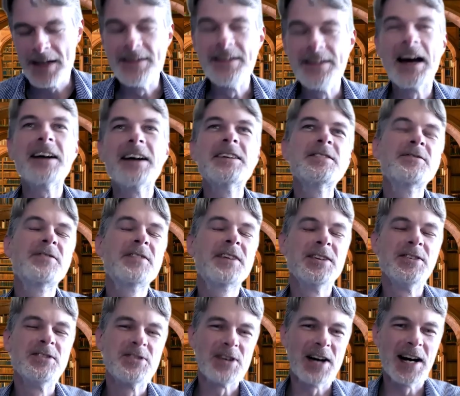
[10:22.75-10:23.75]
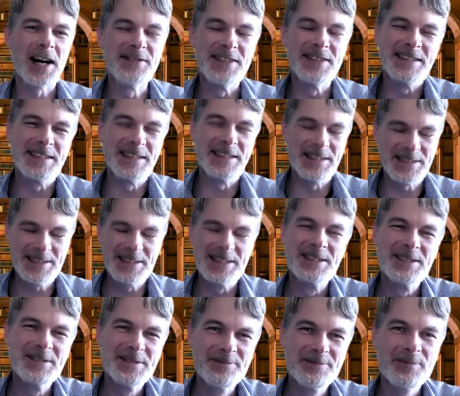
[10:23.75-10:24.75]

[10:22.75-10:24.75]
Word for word: narrative contrivances.